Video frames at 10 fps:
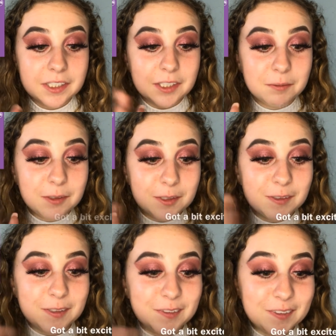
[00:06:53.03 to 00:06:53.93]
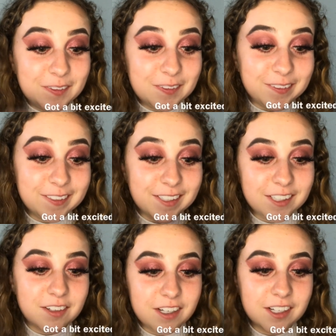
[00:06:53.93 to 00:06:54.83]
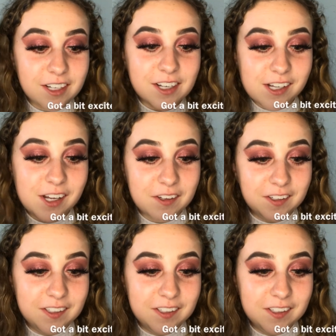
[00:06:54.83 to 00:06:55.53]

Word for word: Go, go, go, go, go, go, go, go, go,